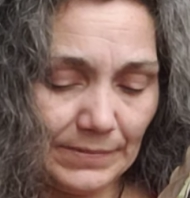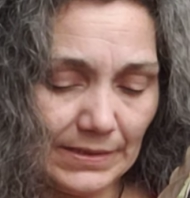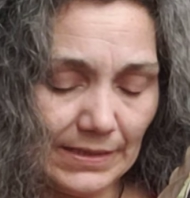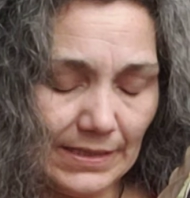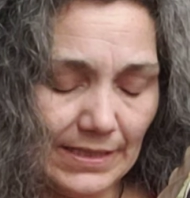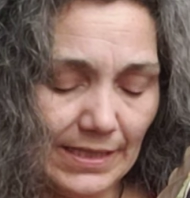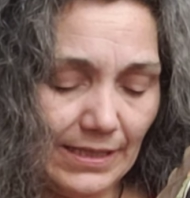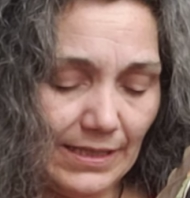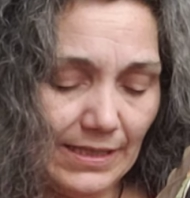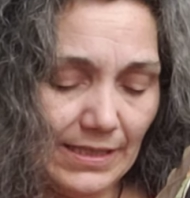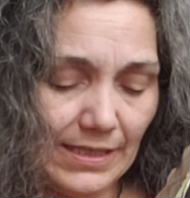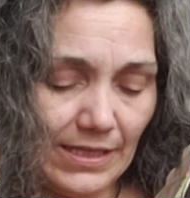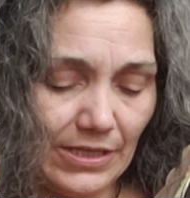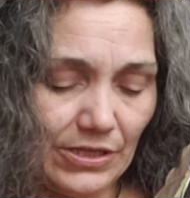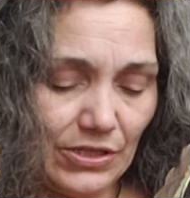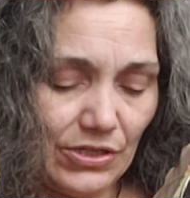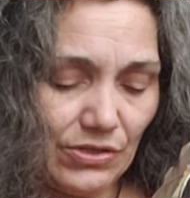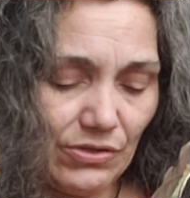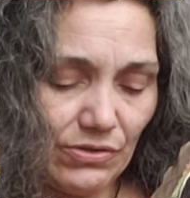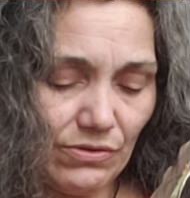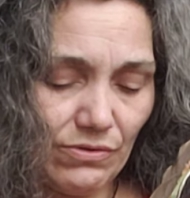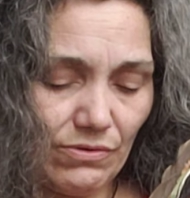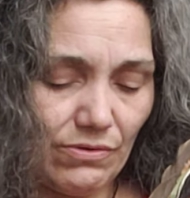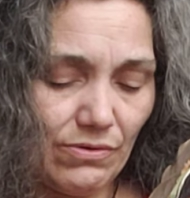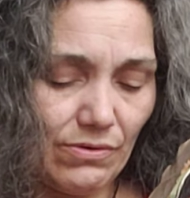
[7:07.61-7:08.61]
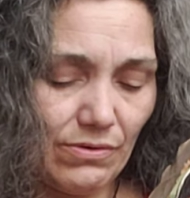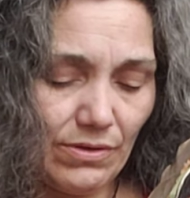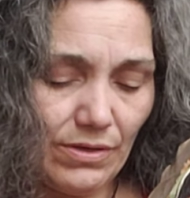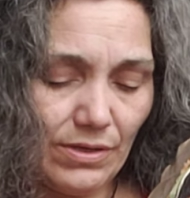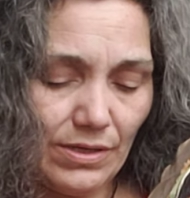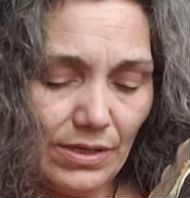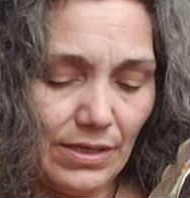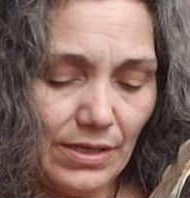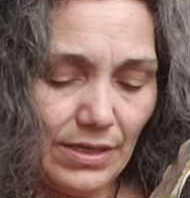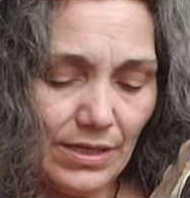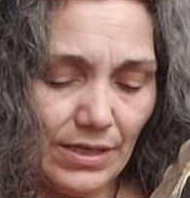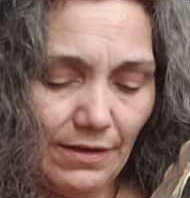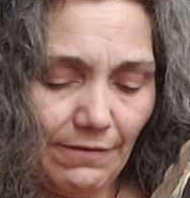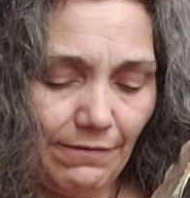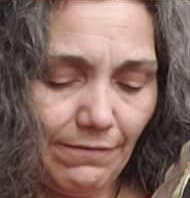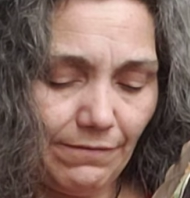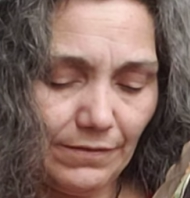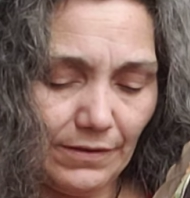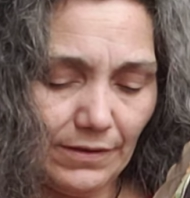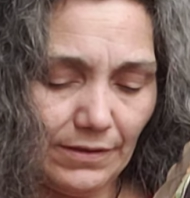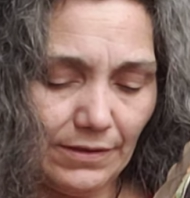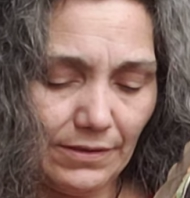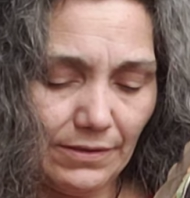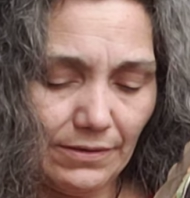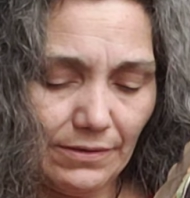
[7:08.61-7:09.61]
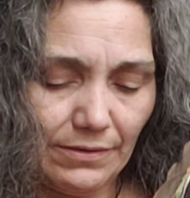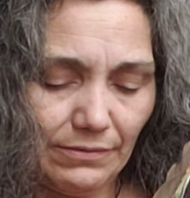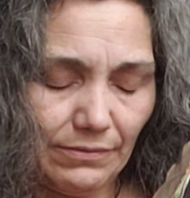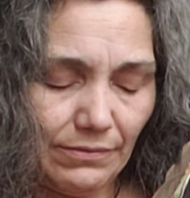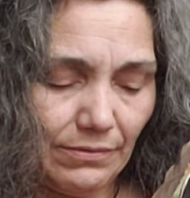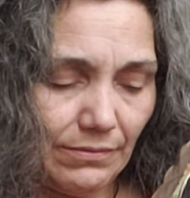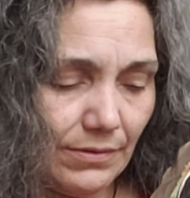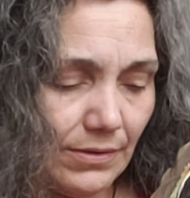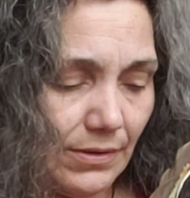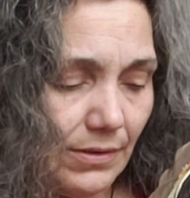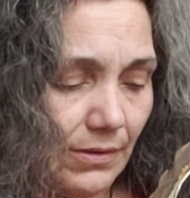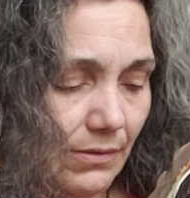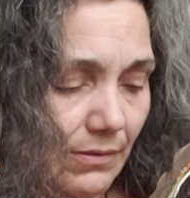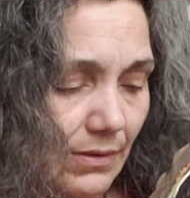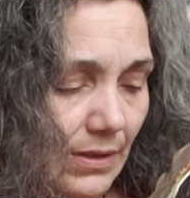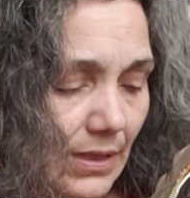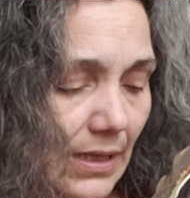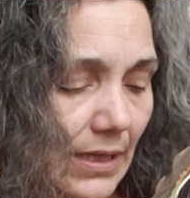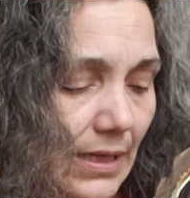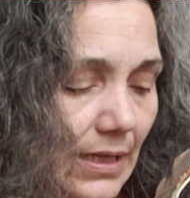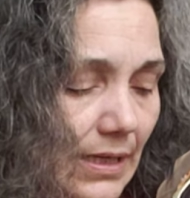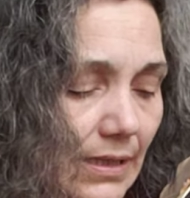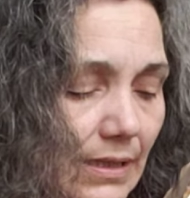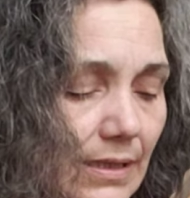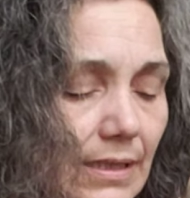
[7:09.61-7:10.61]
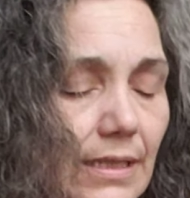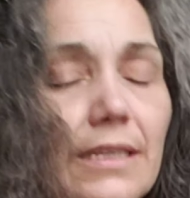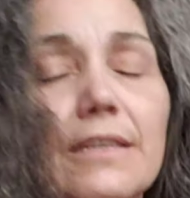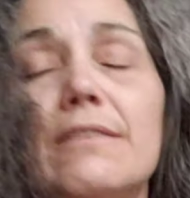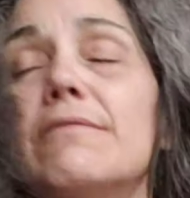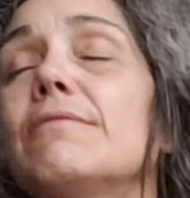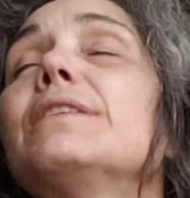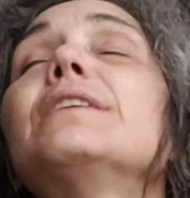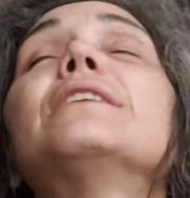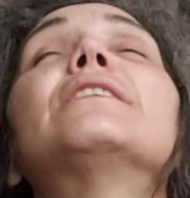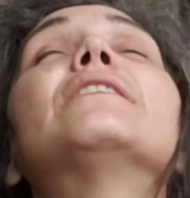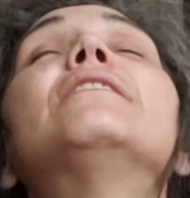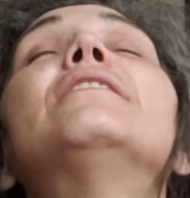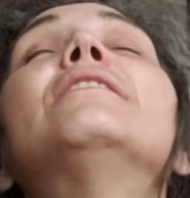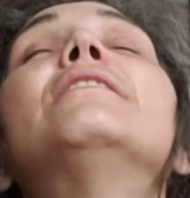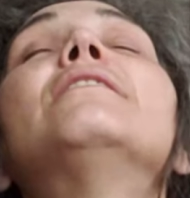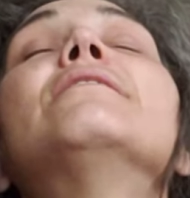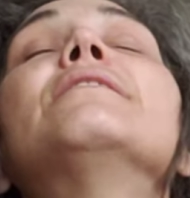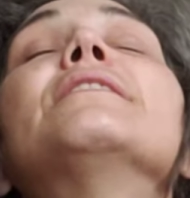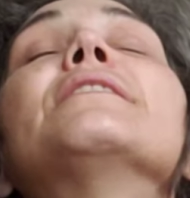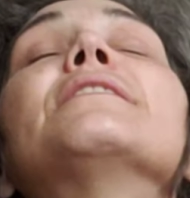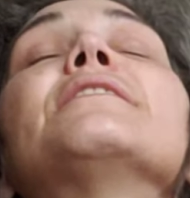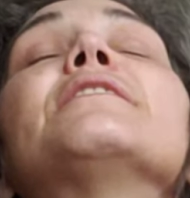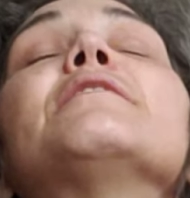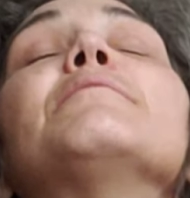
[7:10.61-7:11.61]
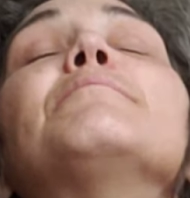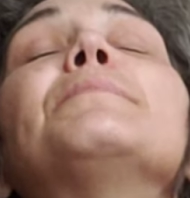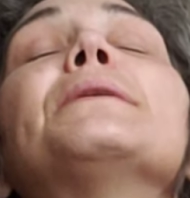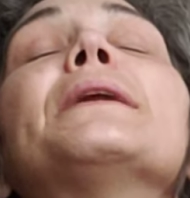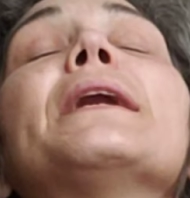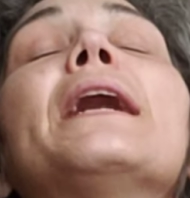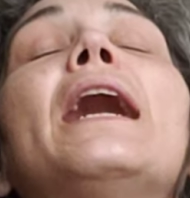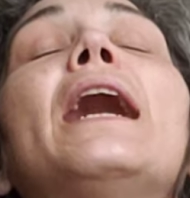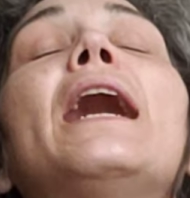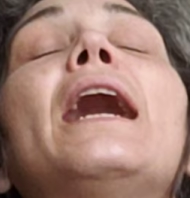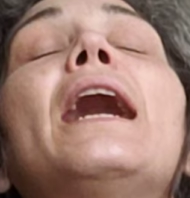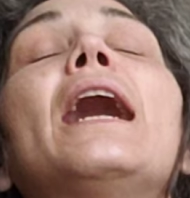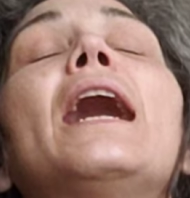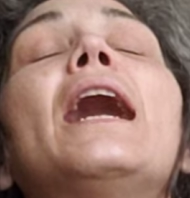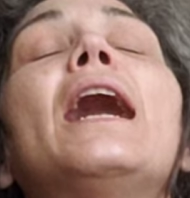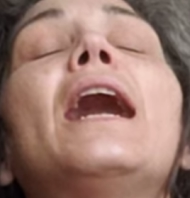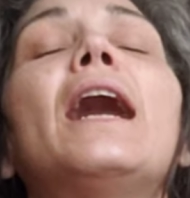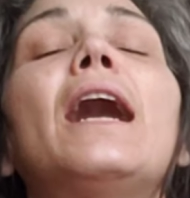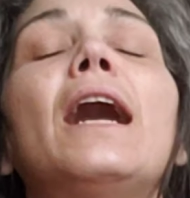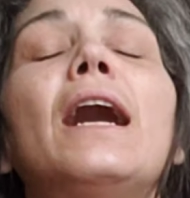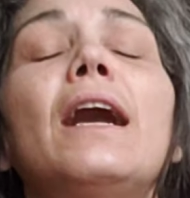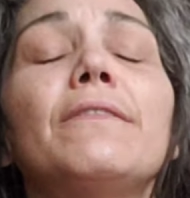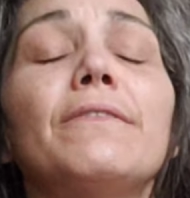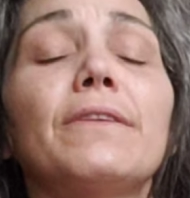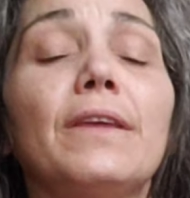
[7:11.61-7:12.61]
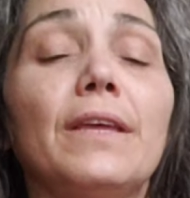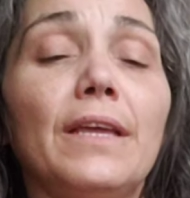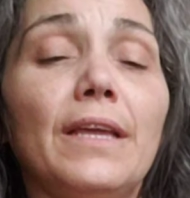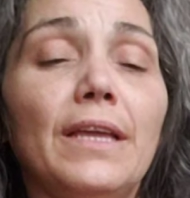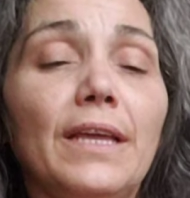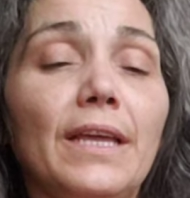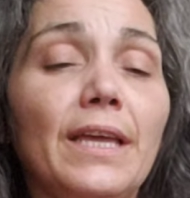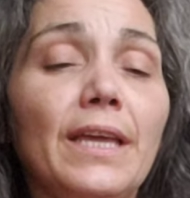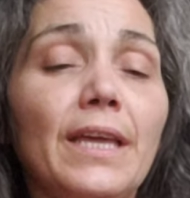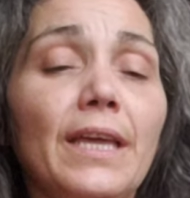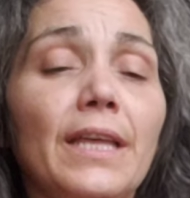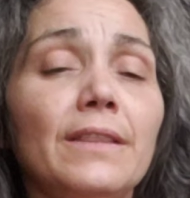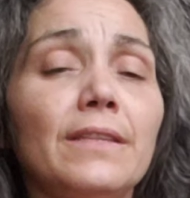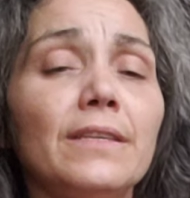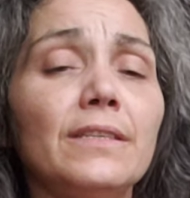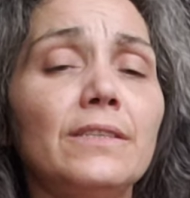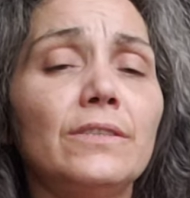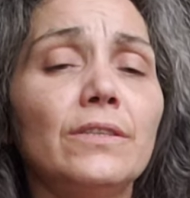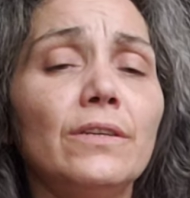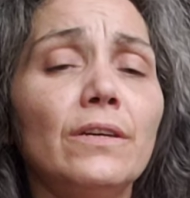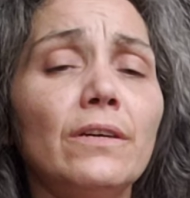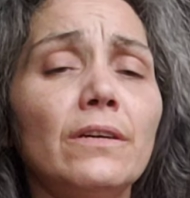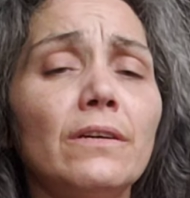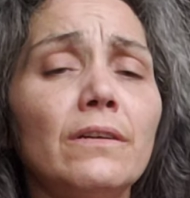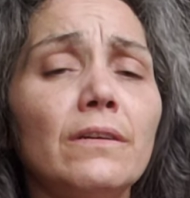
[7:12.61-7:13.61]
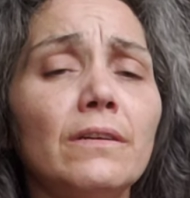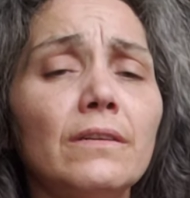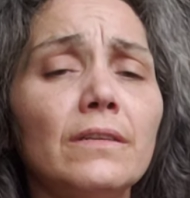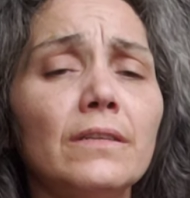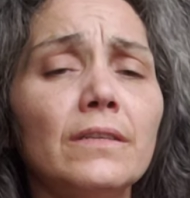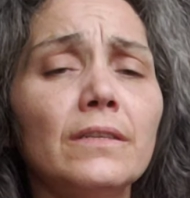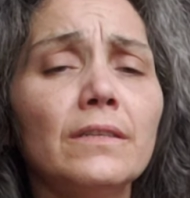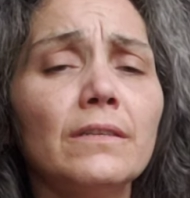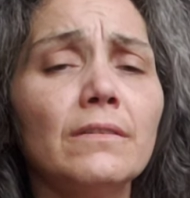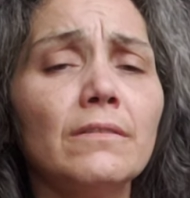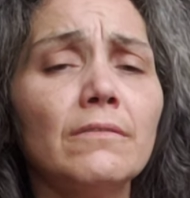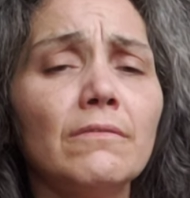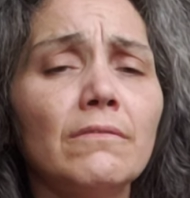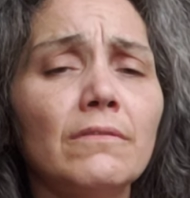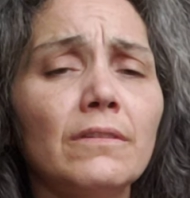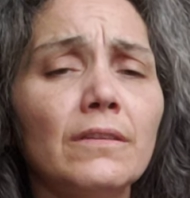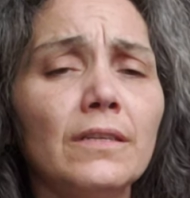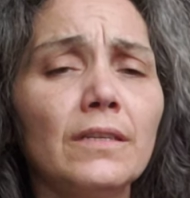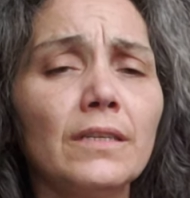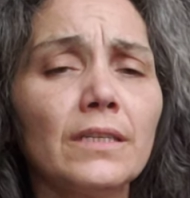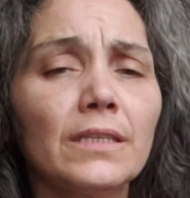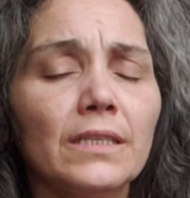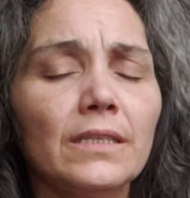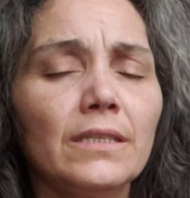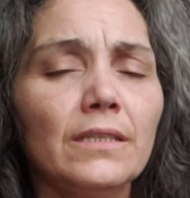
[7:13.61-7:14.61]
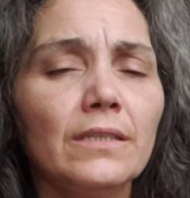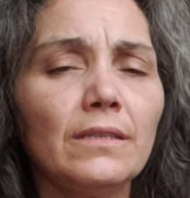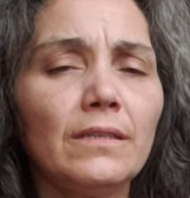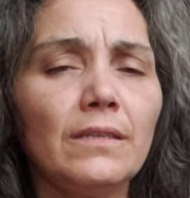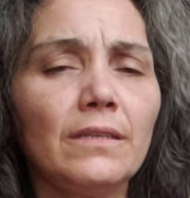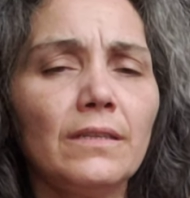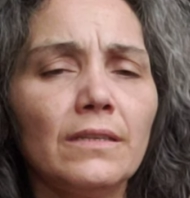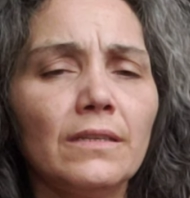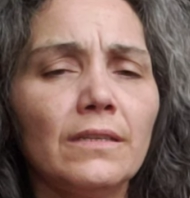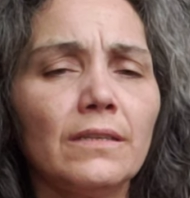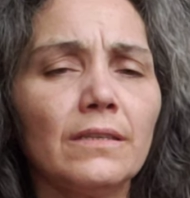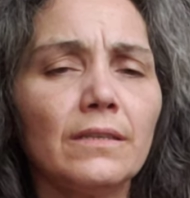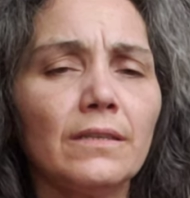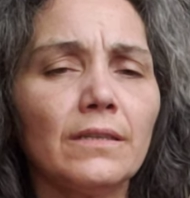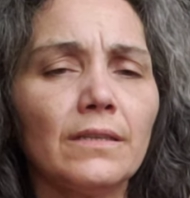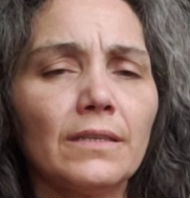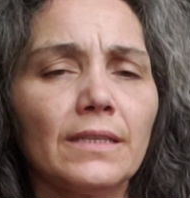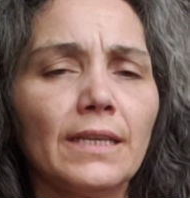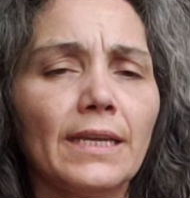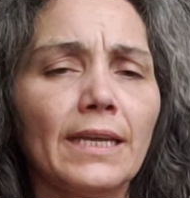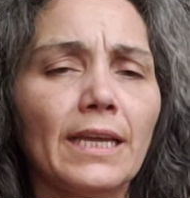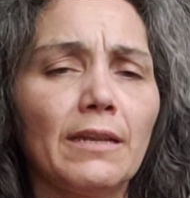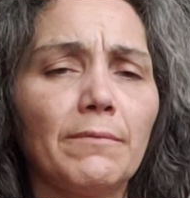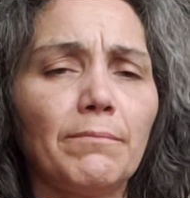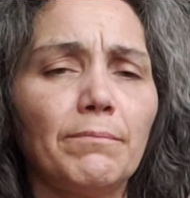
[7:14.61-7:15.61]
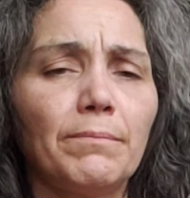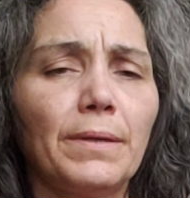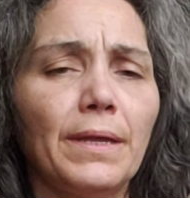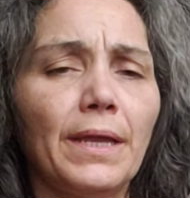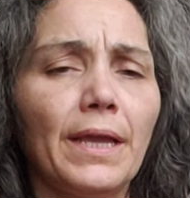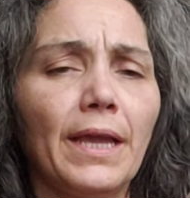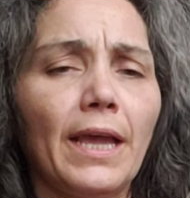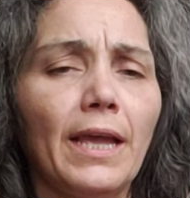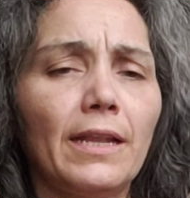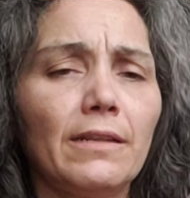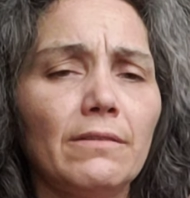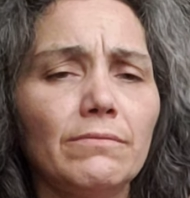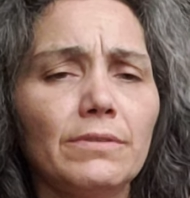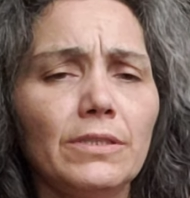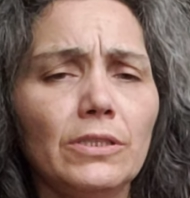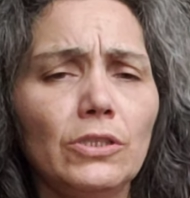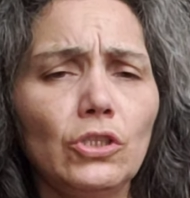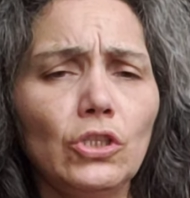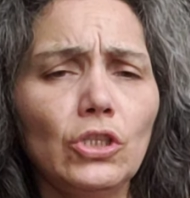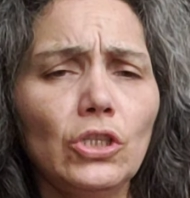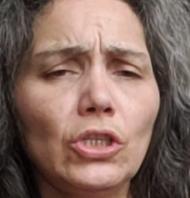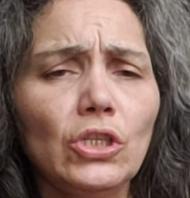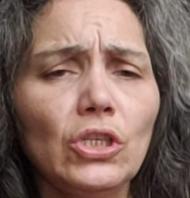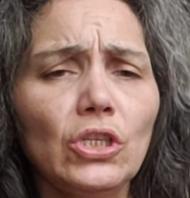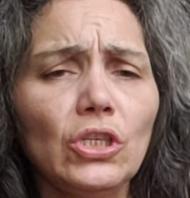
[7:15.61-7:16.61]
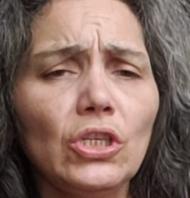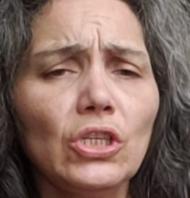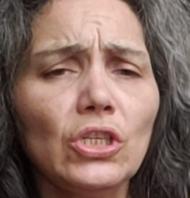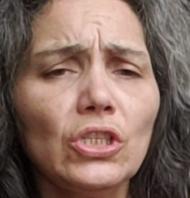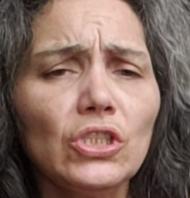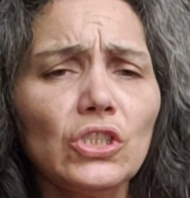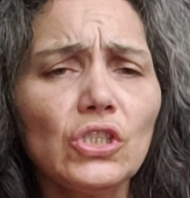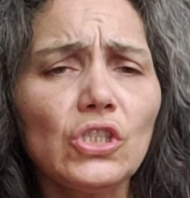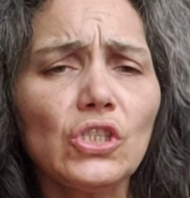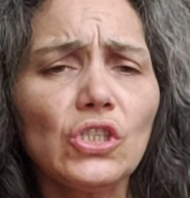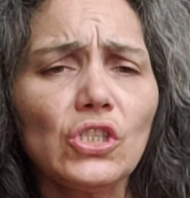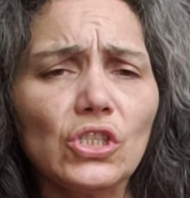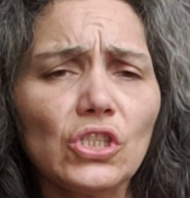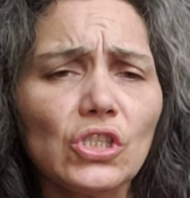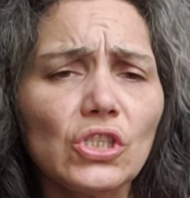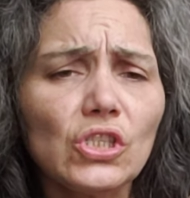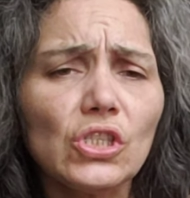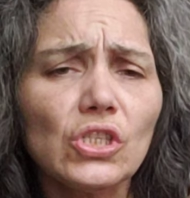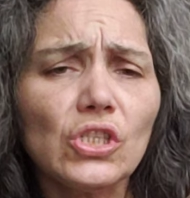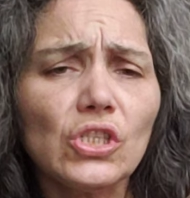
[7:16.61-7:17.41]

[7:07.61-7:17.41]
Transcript: Let that joy flow through. There we go. There's a pot And the totem walking along that path of dust,